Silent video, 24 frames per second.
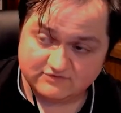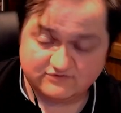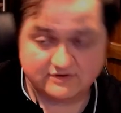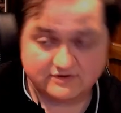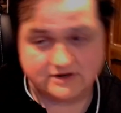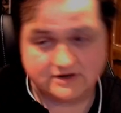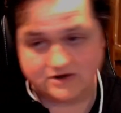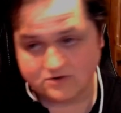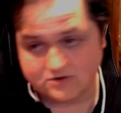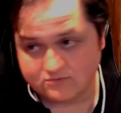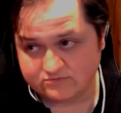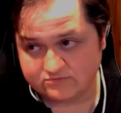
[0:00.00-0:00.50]

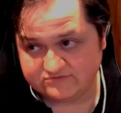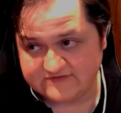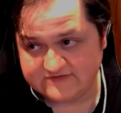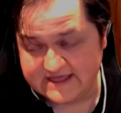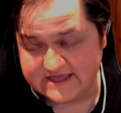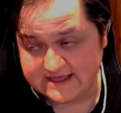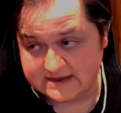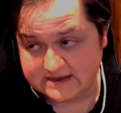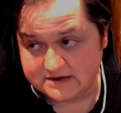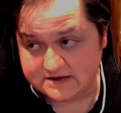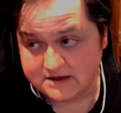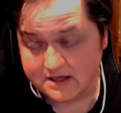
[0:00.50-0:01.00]
Sun was
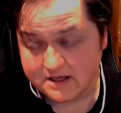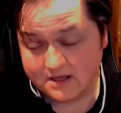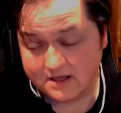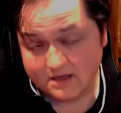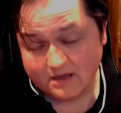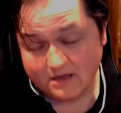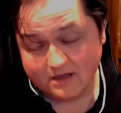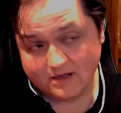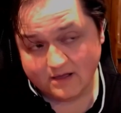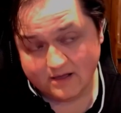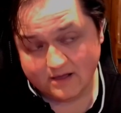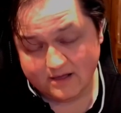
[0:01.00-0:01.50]
taken,
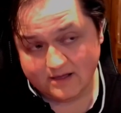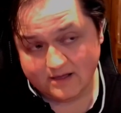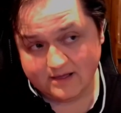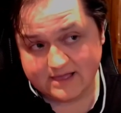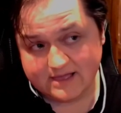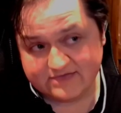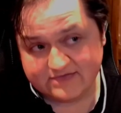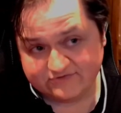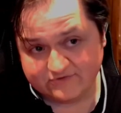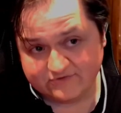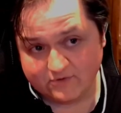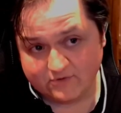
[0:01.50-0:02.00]

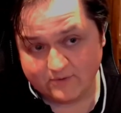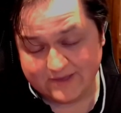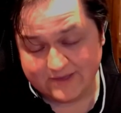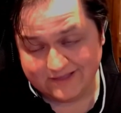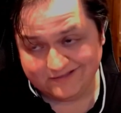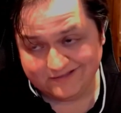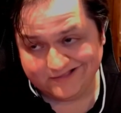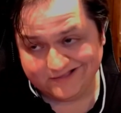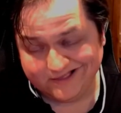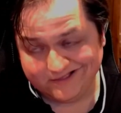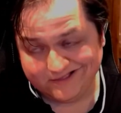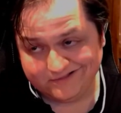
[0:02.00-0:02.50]

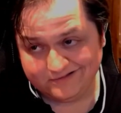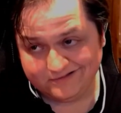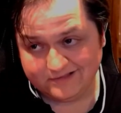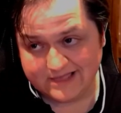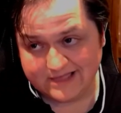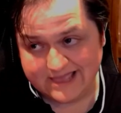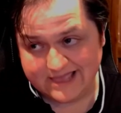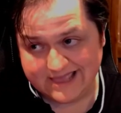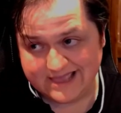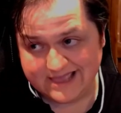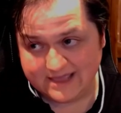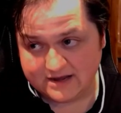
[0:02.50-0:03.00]

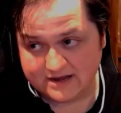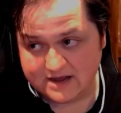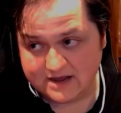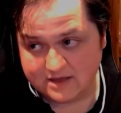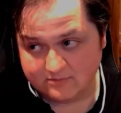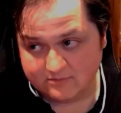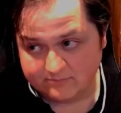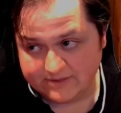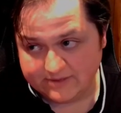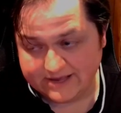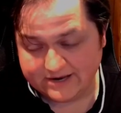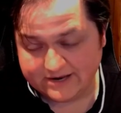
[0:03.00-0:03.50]
SOLLAN
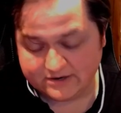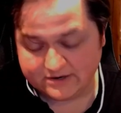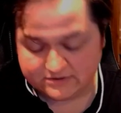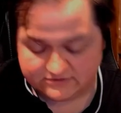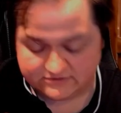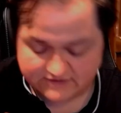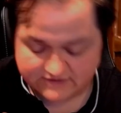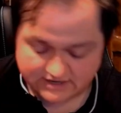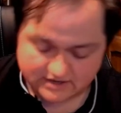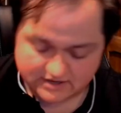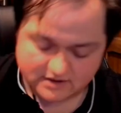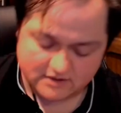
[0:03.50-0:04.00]

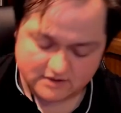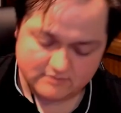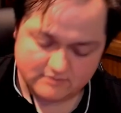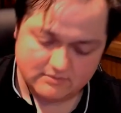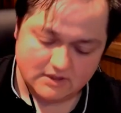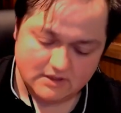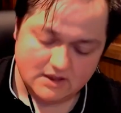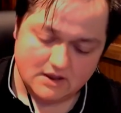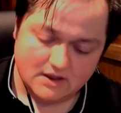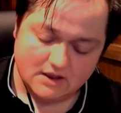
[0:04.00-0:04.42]
empire.com.